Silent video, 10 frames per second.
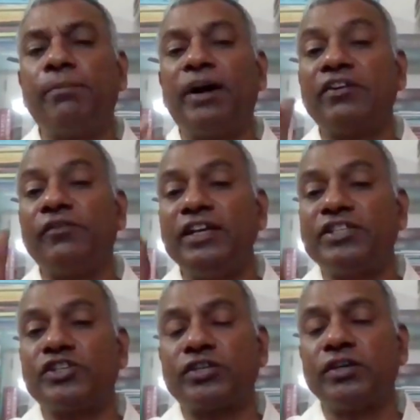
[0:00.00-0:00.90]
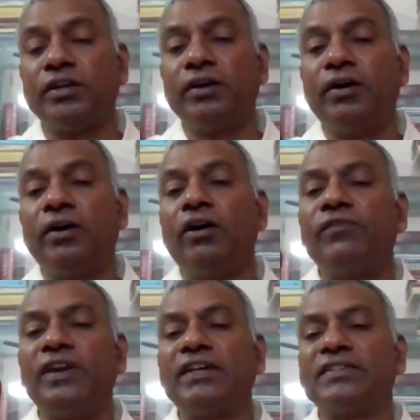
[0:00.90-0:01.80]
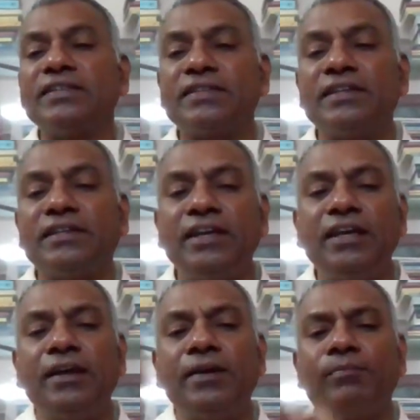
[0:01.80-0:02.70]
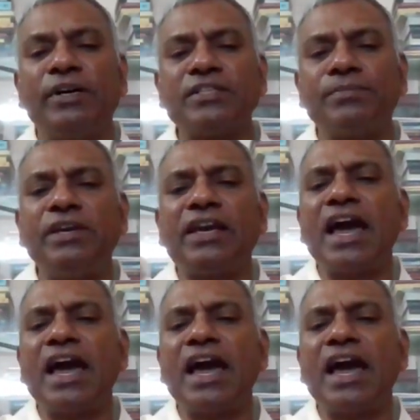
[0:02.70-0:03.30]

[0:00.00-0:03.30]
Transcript: but which of necessity must be